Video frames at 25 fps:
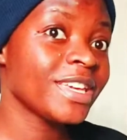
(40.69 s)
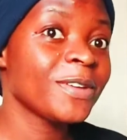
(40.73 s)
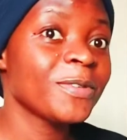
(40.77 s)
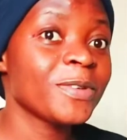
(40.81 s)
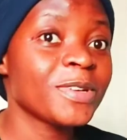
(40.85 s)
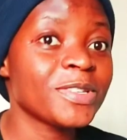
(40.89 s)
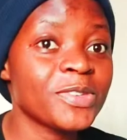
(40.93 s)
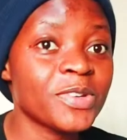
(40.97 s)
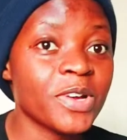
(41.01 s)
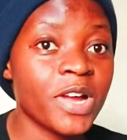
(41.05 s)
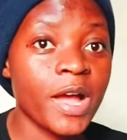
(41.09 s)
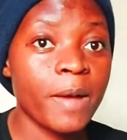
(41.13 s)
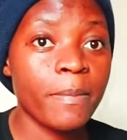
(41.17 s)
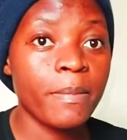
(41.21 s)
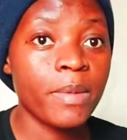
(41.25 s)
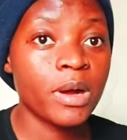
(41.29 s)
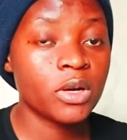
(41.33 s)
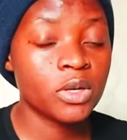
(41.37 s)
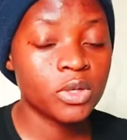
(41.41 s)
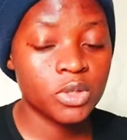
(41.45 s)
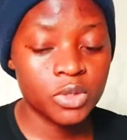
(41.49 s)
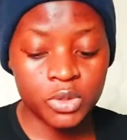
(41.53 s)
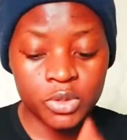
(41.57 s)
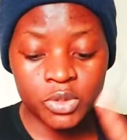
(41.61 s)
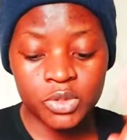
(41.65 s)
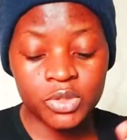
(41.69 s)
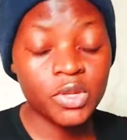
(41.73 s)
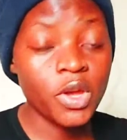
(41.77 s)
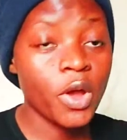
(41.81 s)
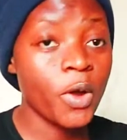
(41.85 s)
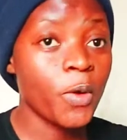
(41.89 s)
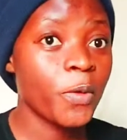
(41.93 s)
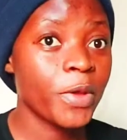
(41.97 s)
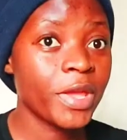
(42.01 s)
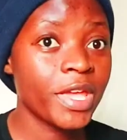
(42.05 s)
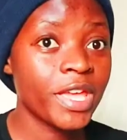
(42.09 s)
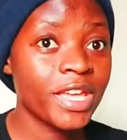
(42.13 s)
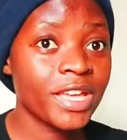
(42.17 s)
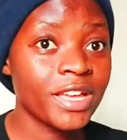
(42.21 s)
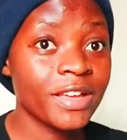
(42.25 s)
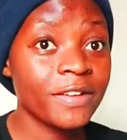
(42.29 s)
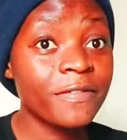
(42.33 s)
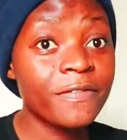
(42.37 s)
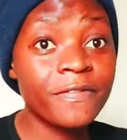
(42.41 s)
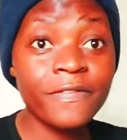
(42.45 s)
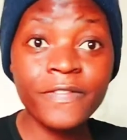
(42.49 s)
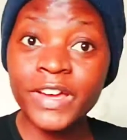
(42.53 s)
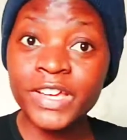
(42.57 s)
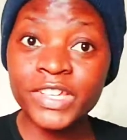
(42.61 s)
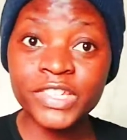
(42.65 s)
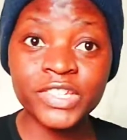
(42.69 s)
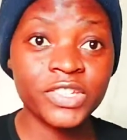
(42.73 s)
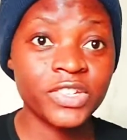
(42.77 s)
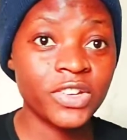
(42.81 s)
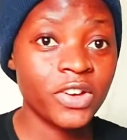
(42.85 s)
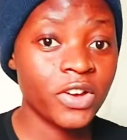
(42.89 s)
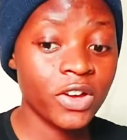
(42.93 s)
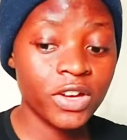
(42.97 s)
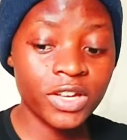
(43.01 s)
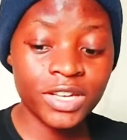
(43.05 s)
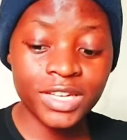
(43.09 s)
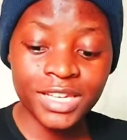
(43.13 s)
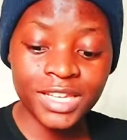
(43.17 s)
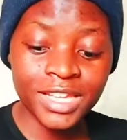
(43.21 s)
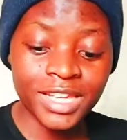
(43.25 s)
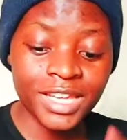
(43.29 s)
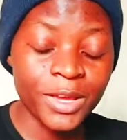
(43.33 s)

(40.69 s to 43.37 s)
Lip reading: We talk about sewing, fashion,